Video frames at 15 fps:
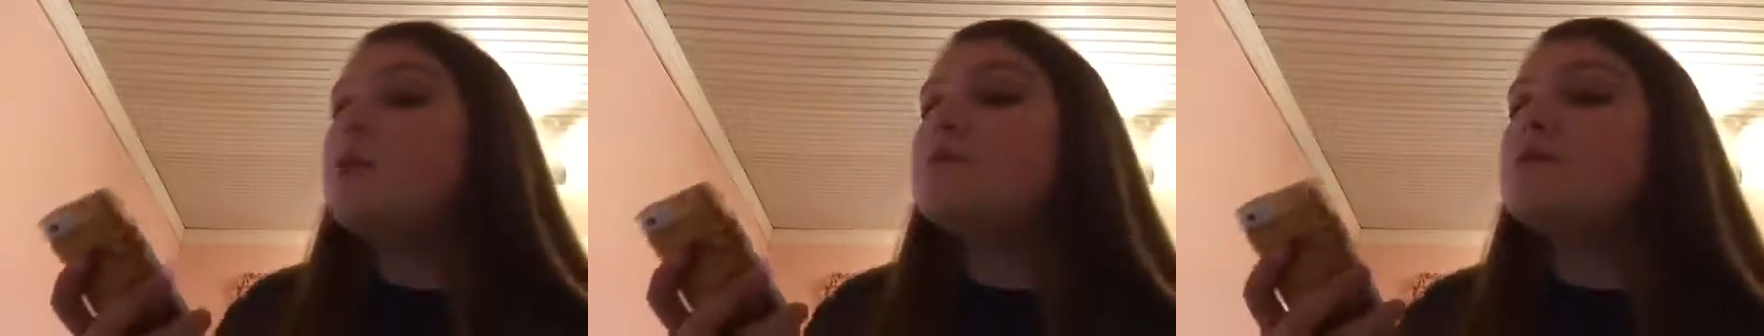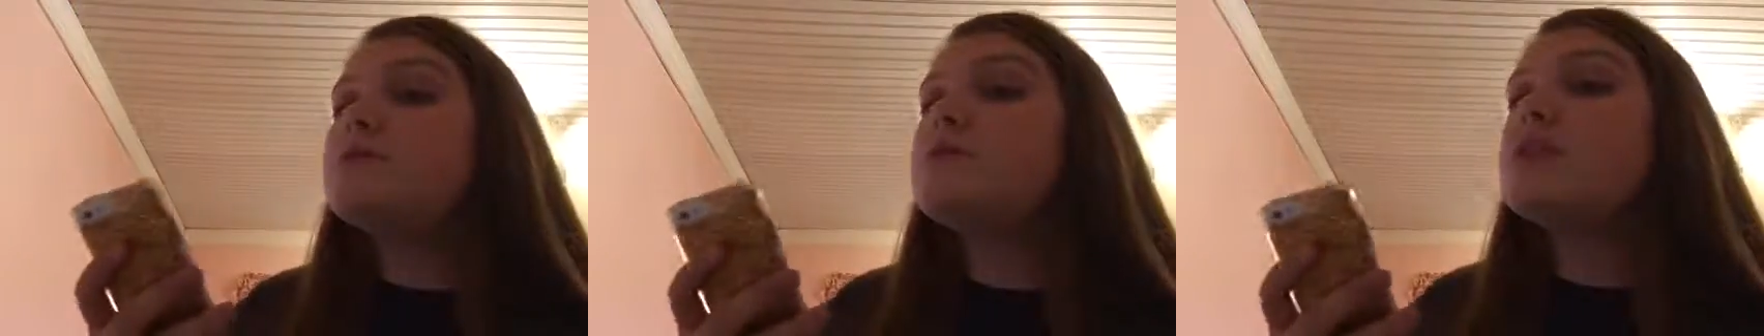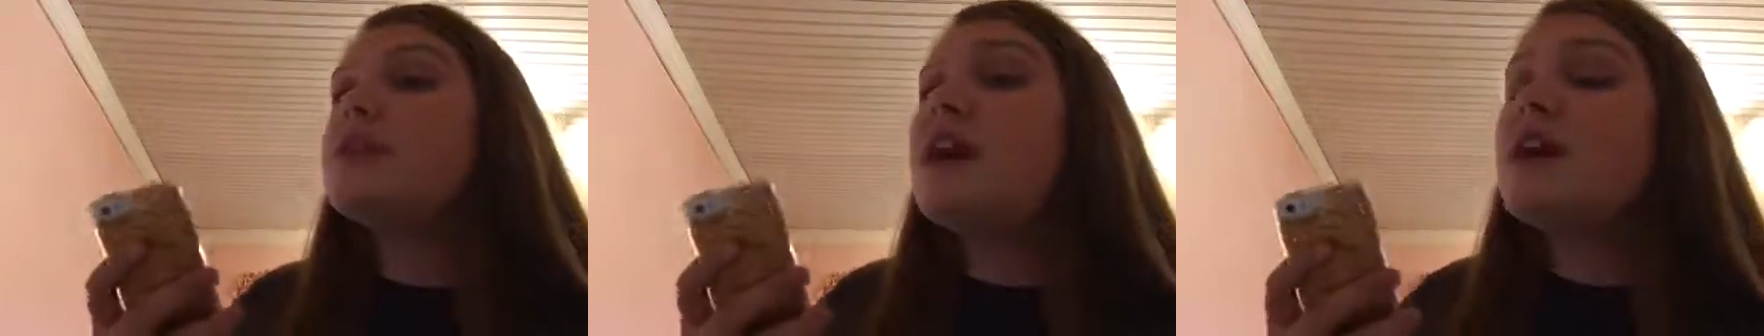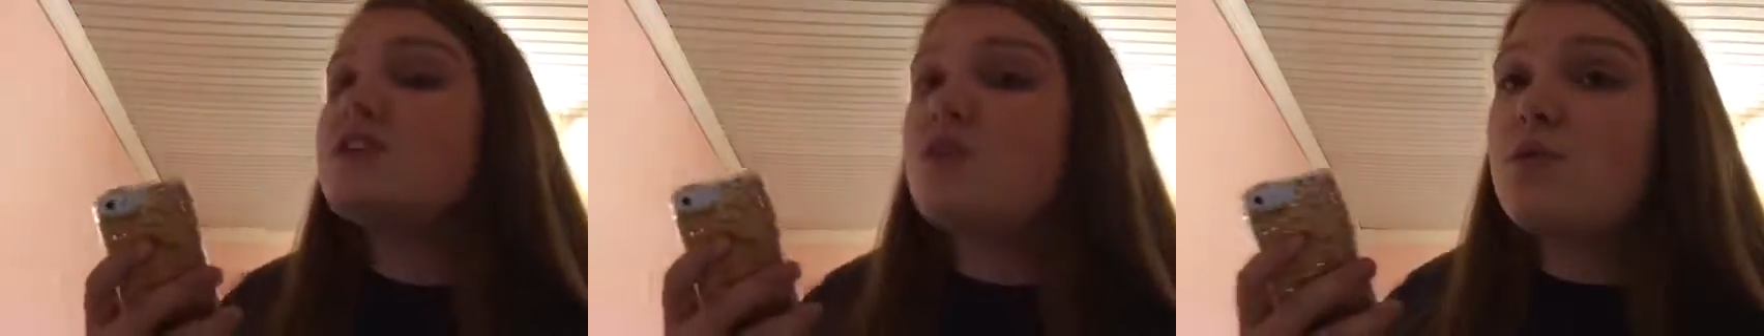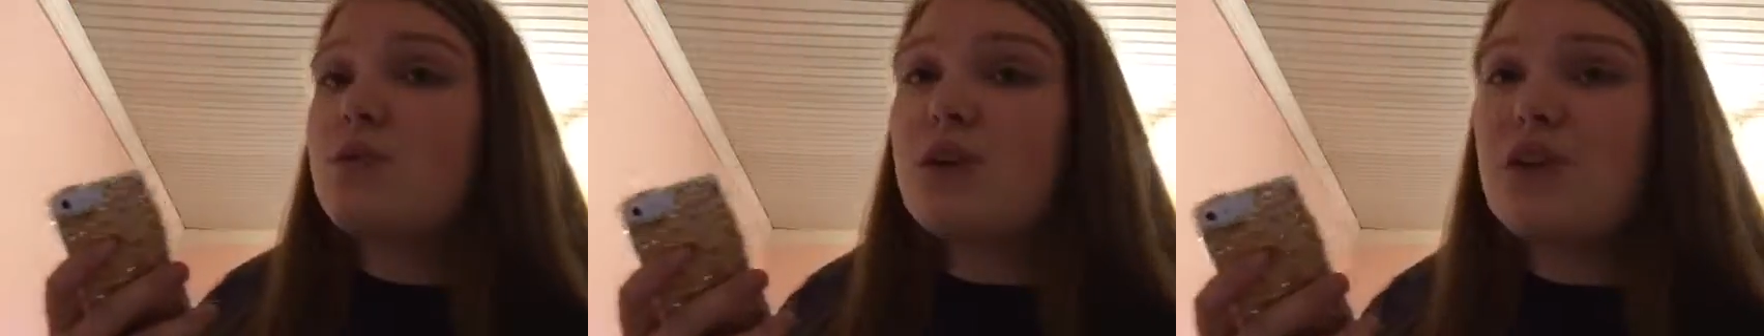Musically, I
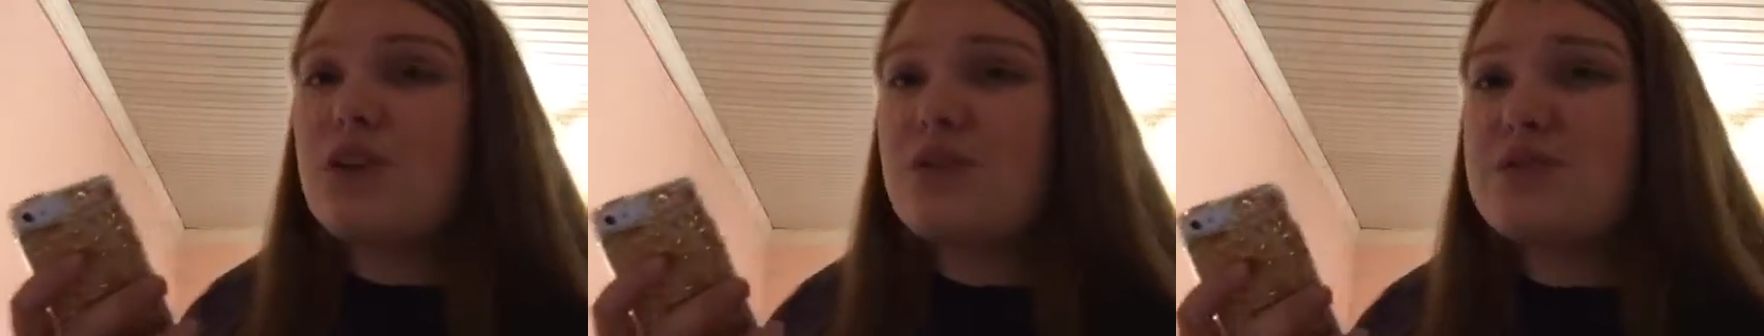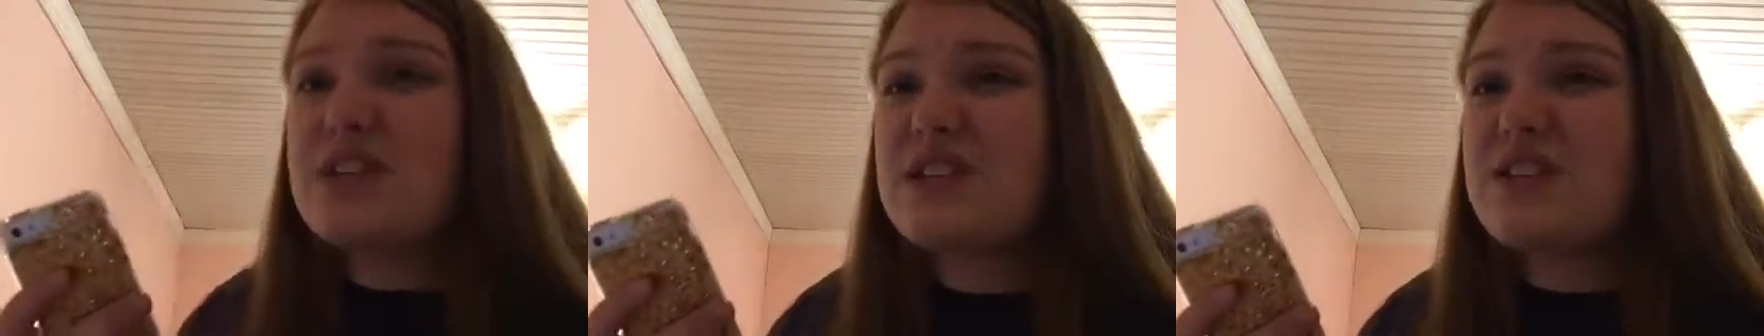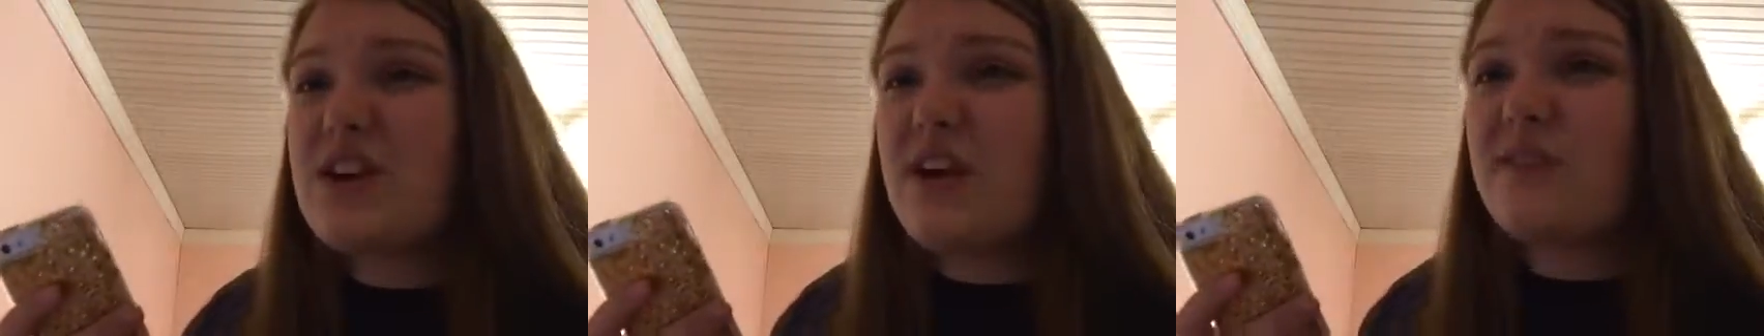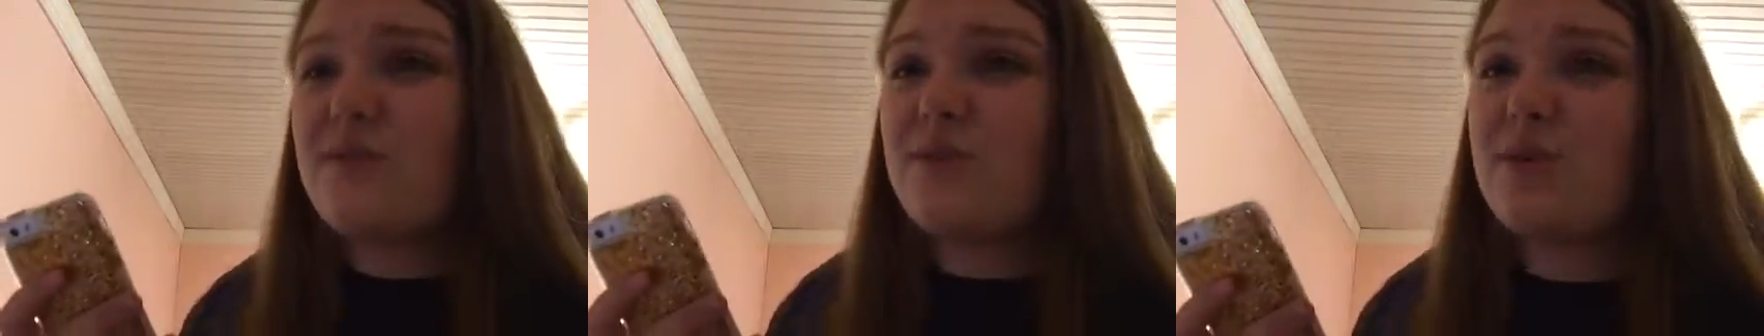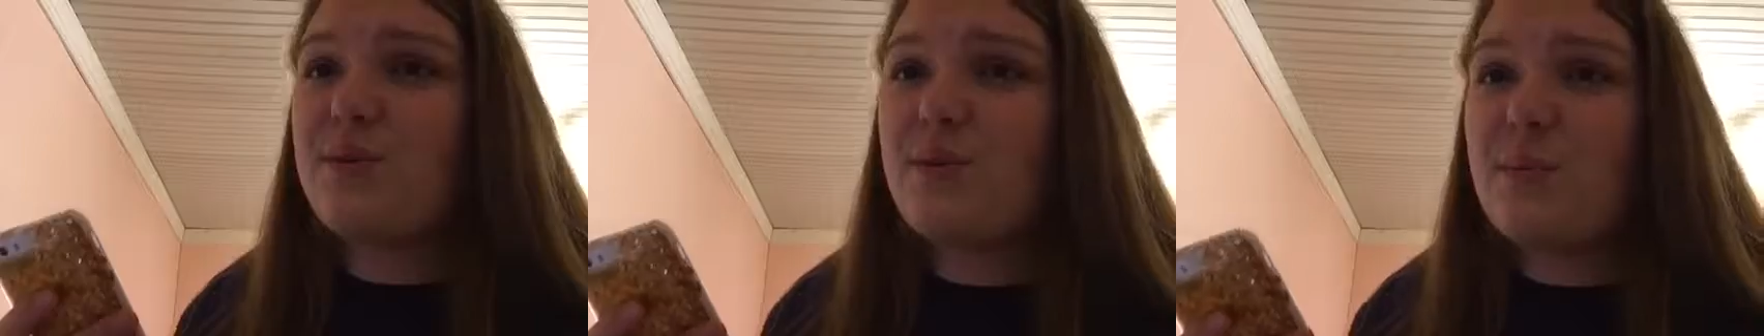don't really use it. So, I
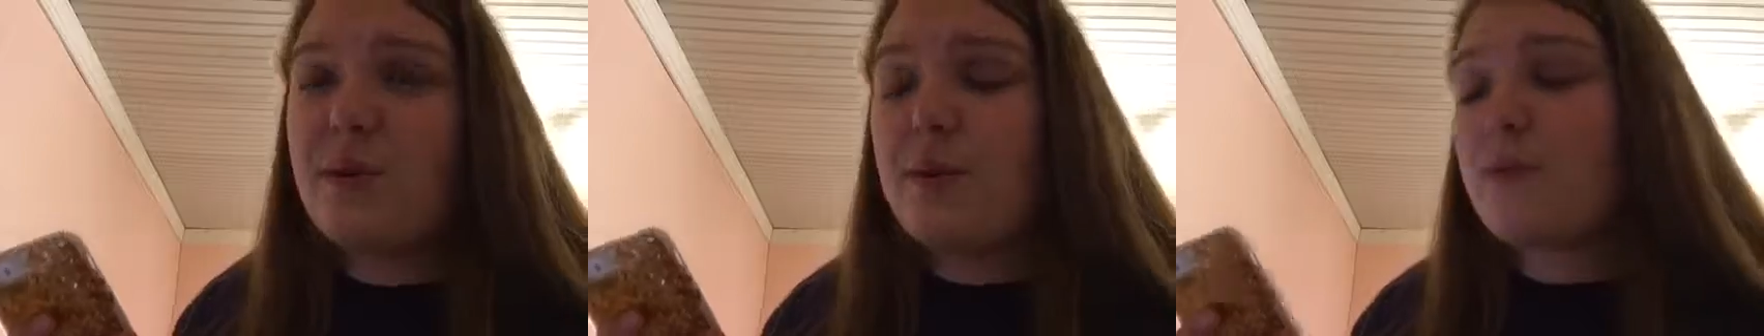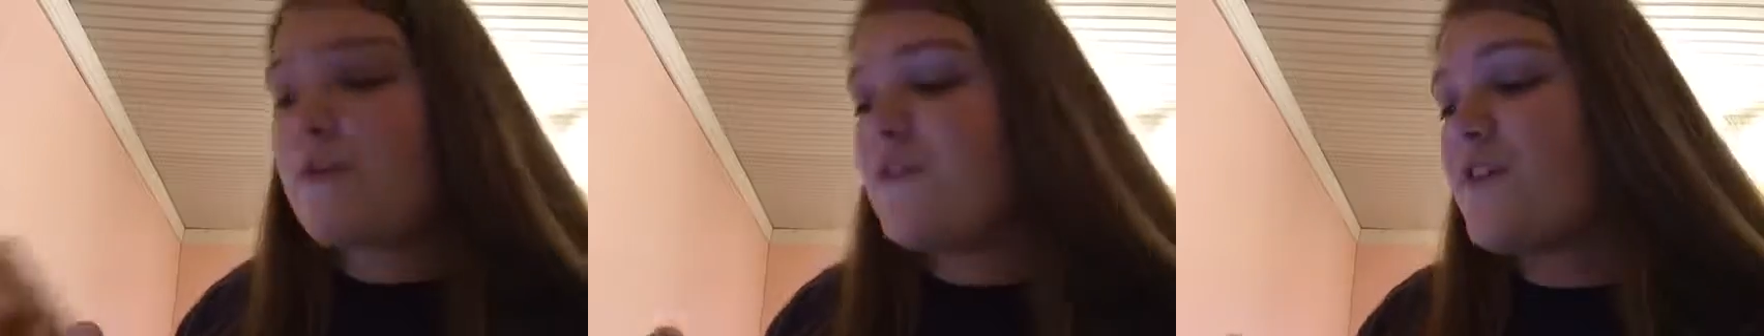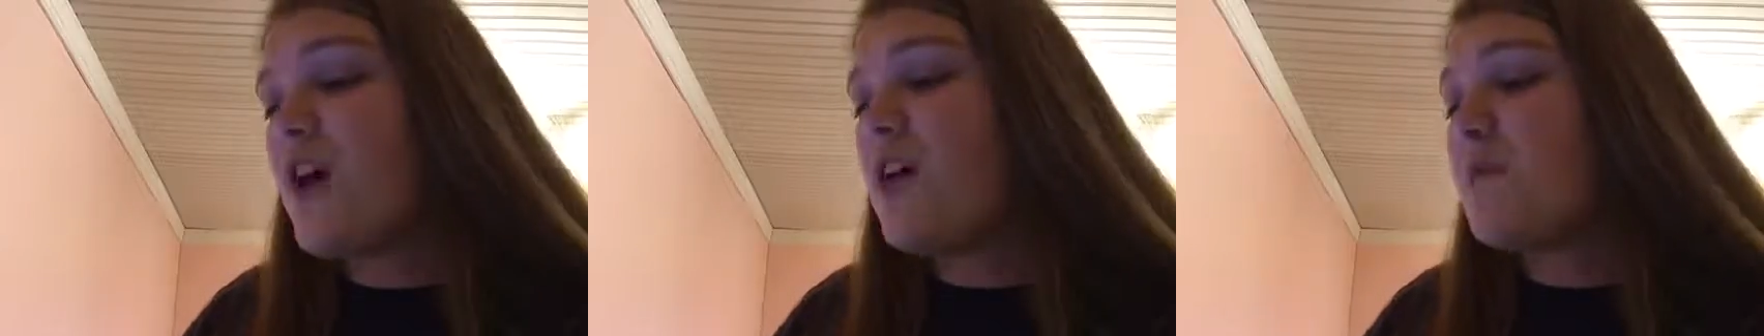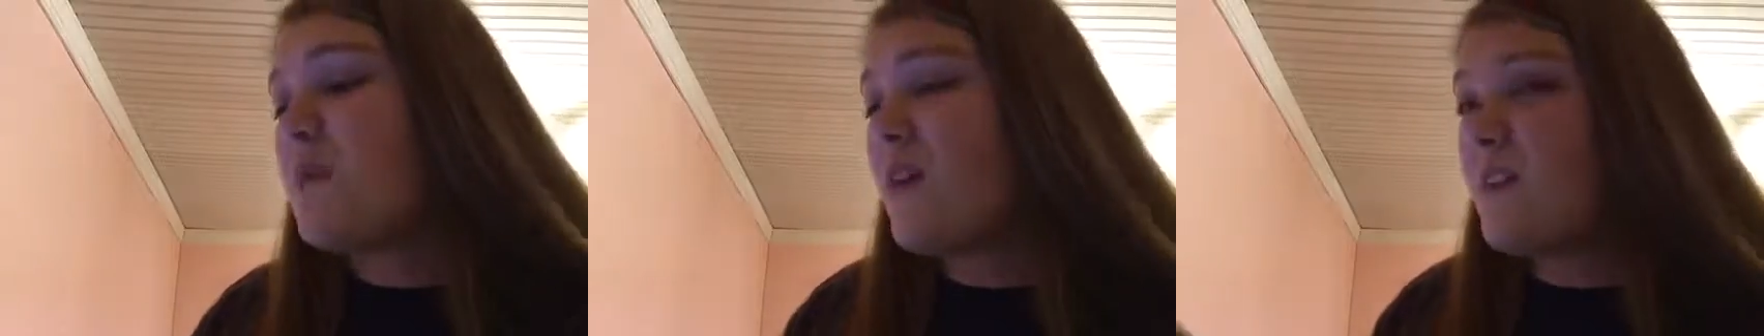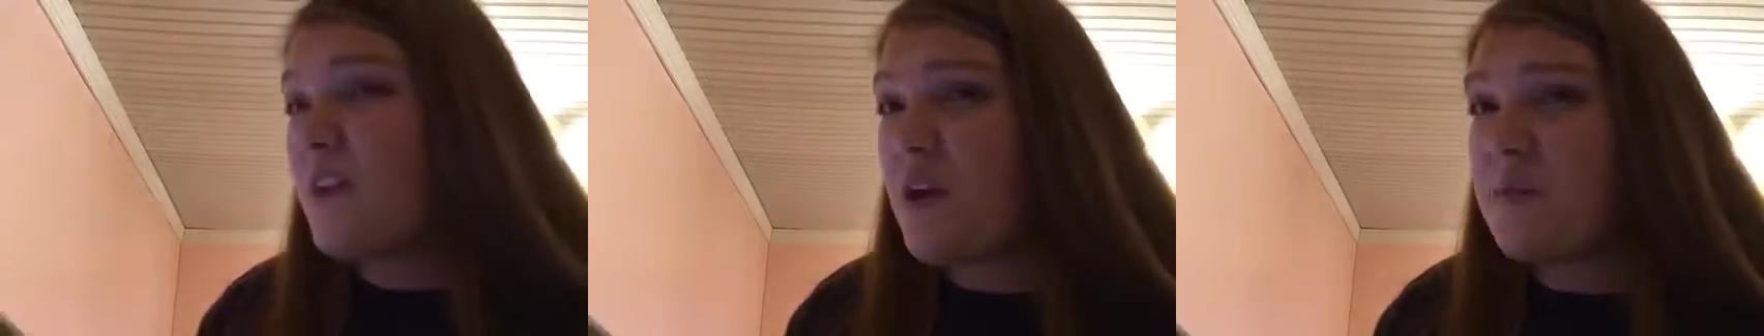don't really want people to follow
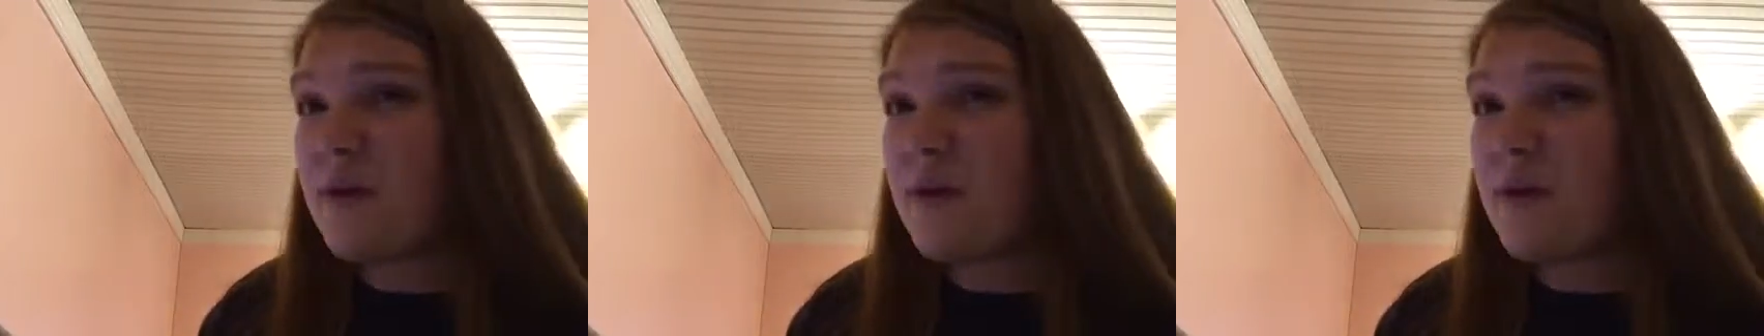me on there.